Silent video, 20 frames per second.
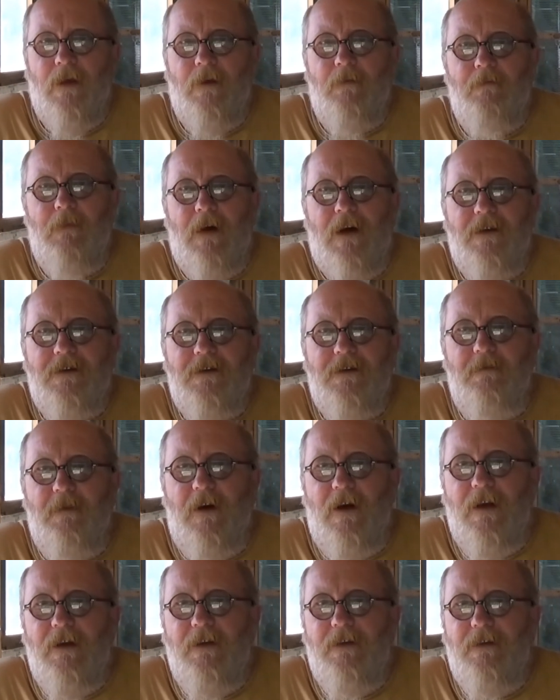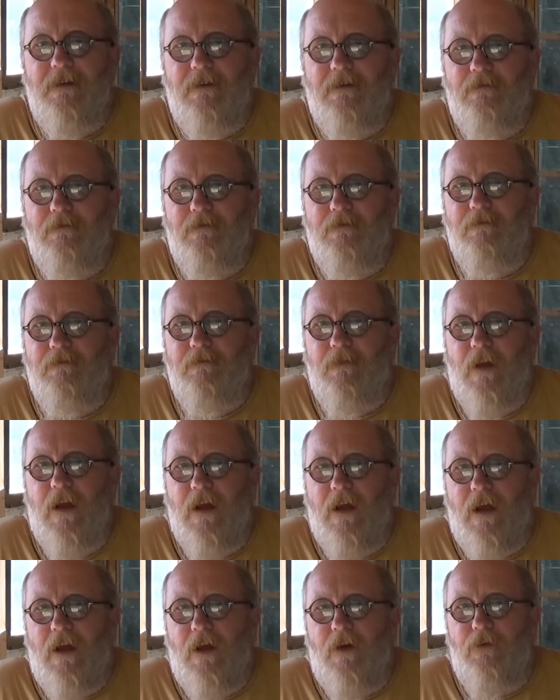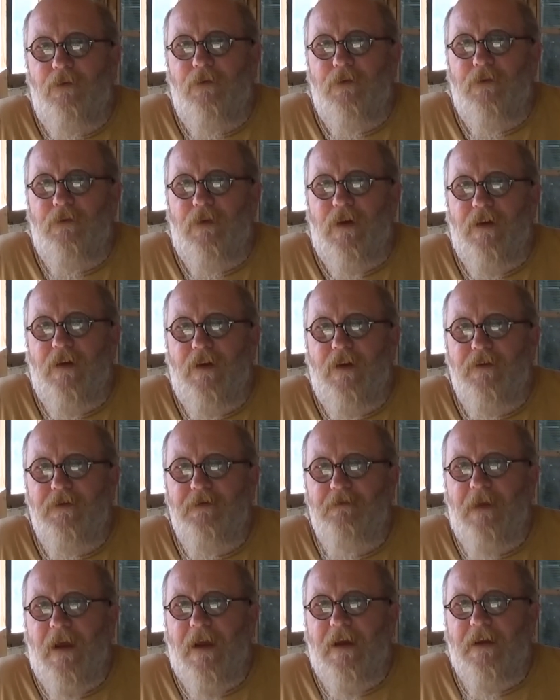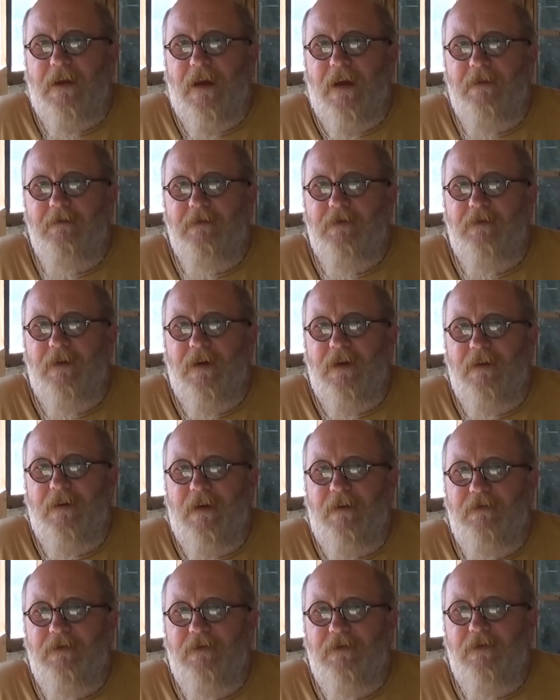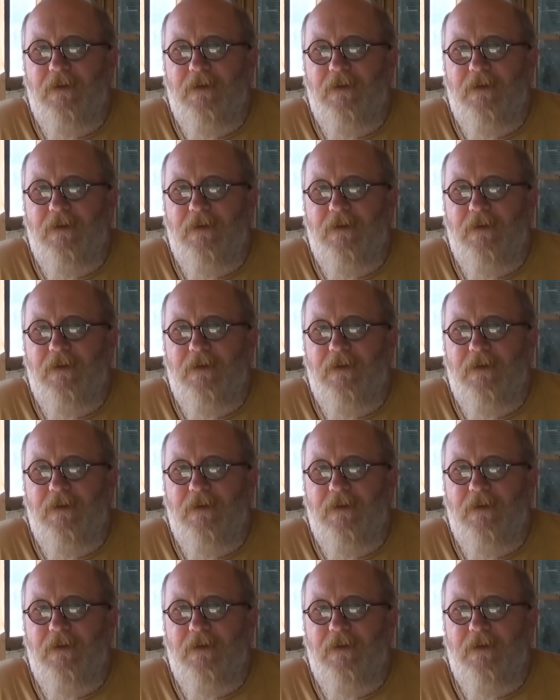Mastermind, one of those peg games where you have